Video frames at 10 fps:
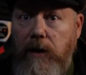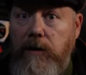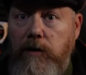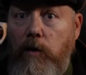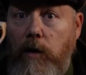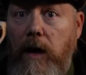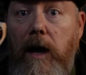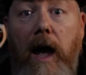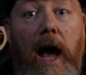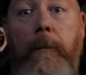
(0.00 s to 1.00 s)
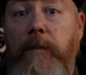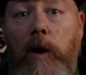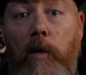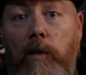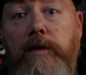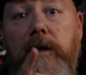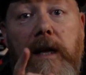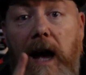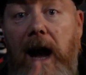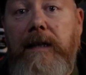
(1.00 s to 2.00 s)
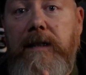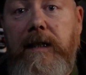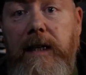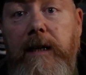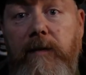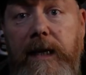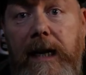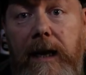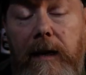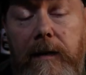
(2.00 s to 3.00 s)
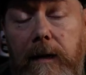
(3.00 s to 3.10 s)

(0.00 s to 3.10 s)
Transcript: So up yours, anti-EV clan.